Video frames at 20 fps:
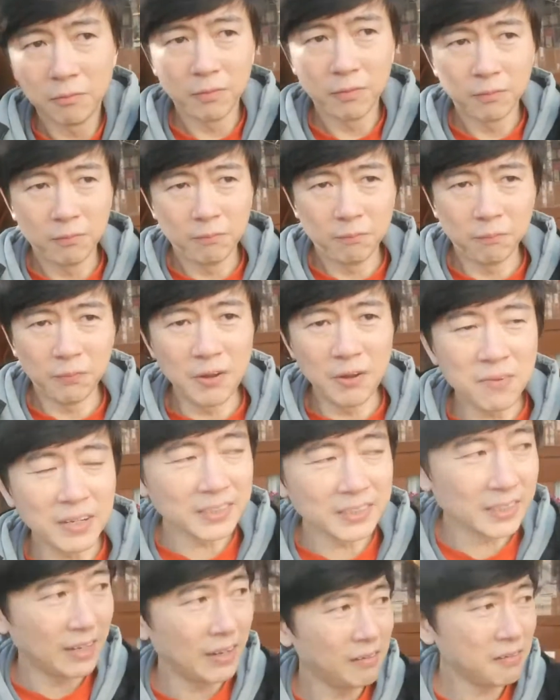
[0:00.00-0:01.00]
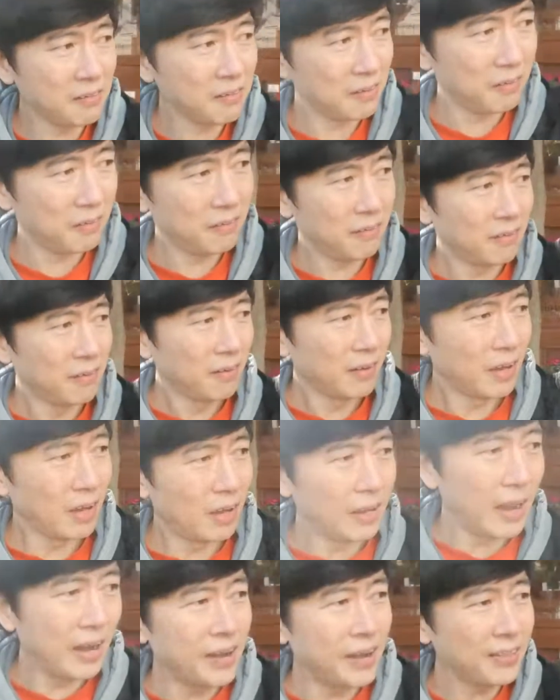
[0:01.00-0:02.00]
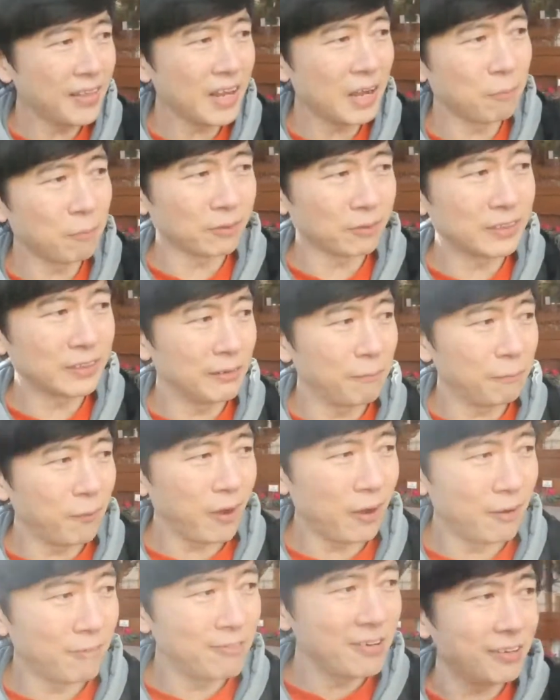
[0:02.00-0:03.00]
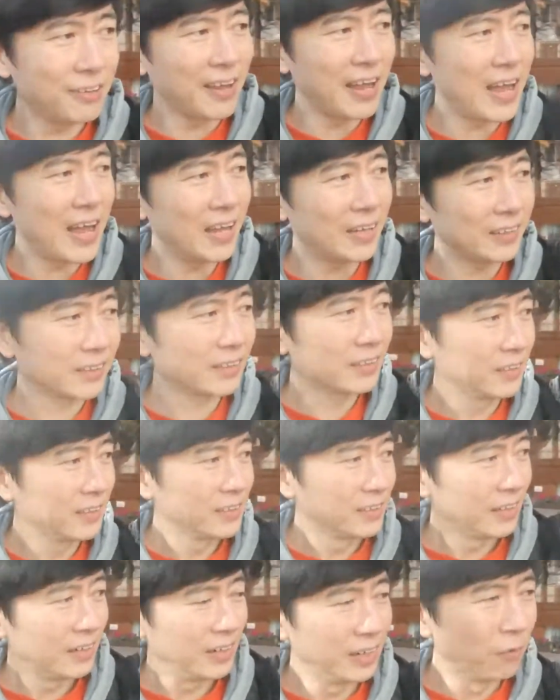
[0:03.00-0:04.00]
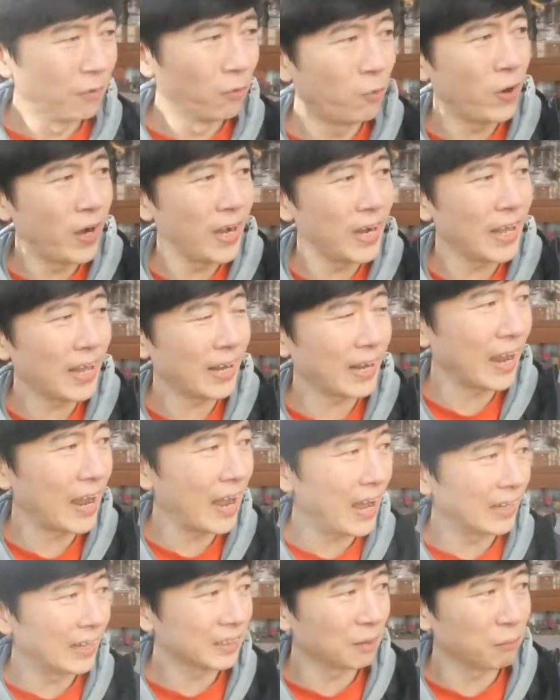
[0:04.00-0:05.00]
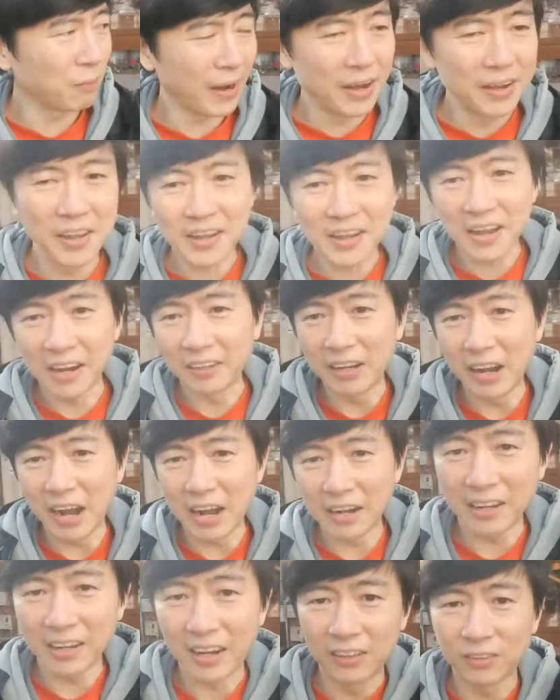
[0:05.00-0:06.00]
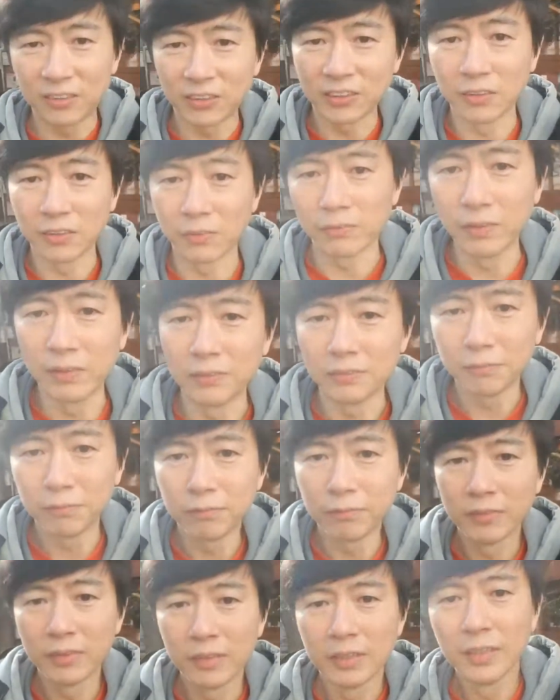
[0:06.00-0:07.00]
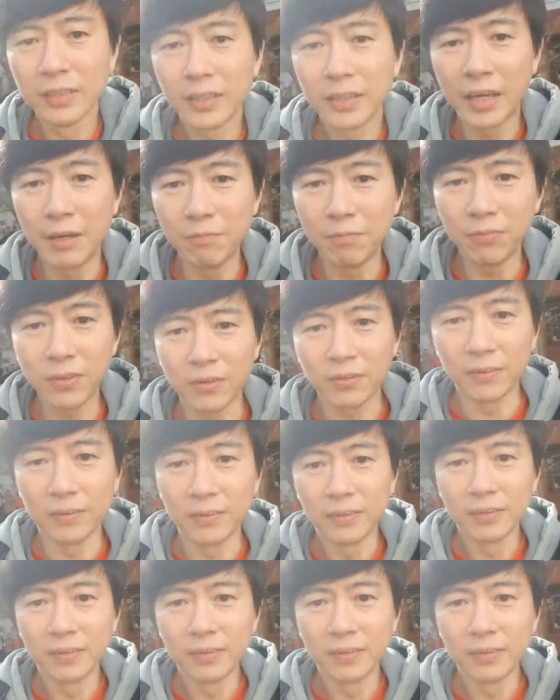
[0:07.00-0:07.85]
Pretty much anything about Singapore I need to ask in a way like I ask about any other country in the world. Kim Teo.